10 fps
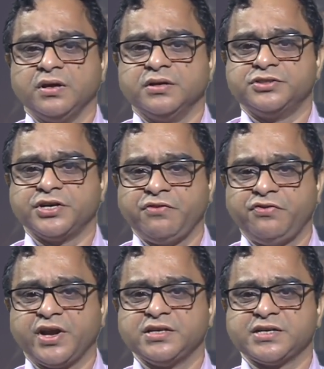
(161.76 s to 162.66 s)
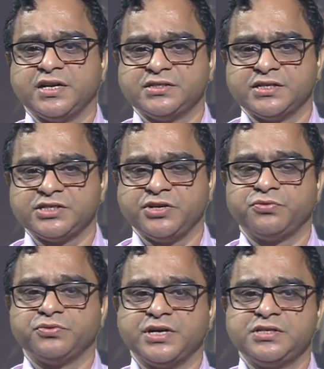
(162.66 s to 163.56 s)
significant challenges in
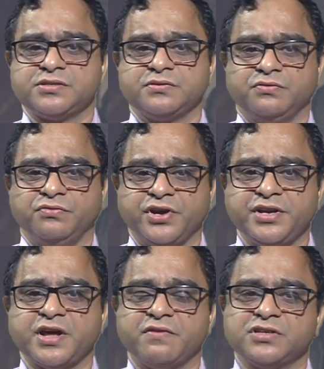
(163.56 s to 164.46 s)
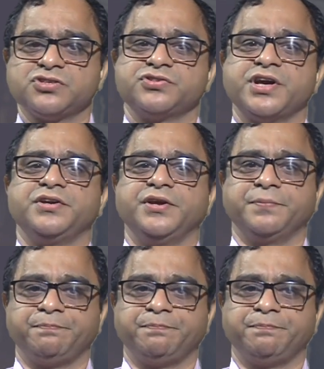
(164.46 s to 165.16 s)
today's very diverse society.